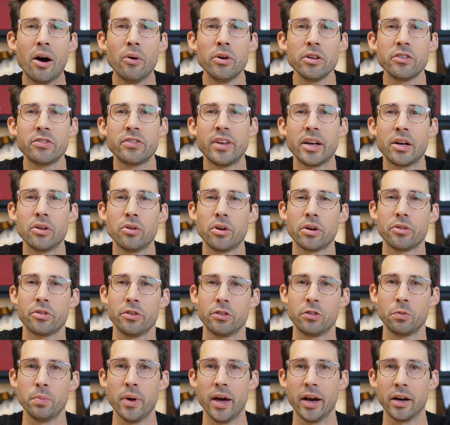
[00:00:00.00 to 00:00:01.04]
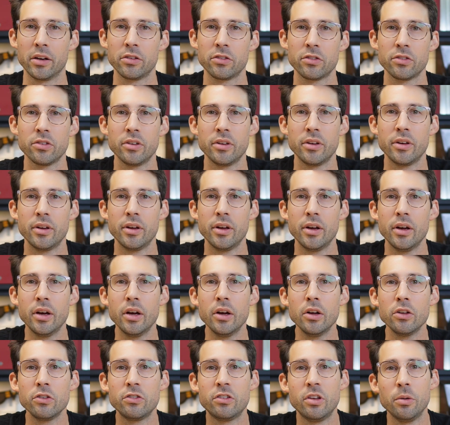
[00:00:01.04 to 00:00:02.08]
let's take a look at the specs.
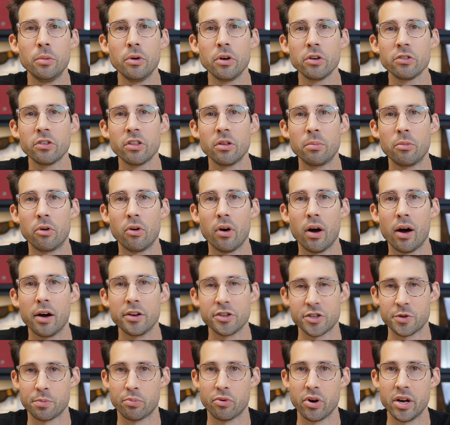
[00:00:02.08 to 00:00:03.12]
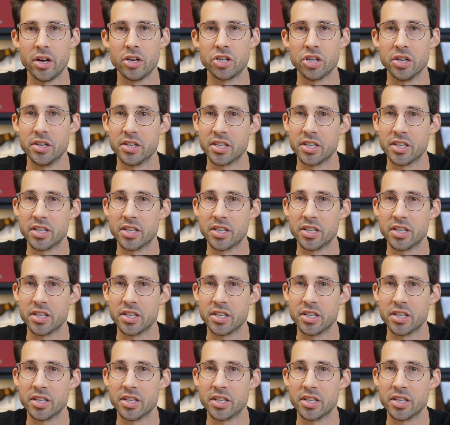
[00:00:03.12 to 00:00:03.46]
Similar to the Mirage Bridge and